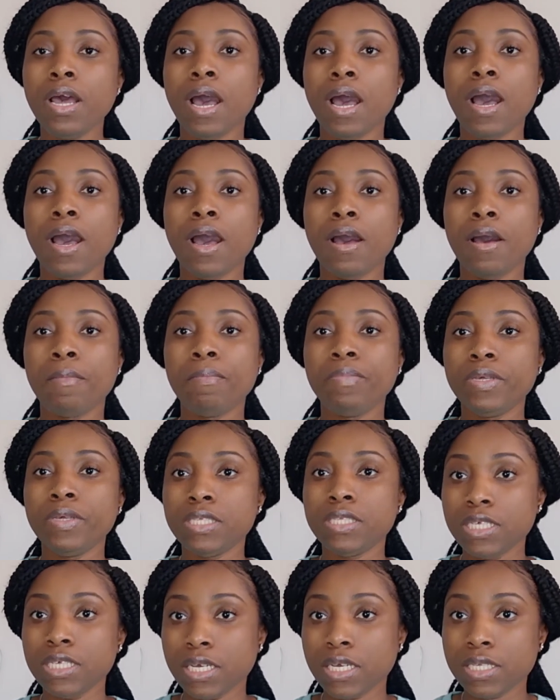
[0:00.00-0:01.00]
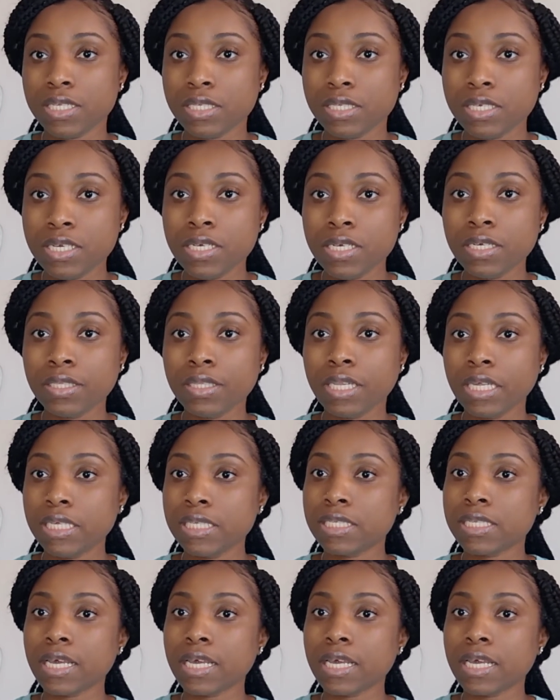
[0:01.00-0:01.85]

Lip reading: PTSD and things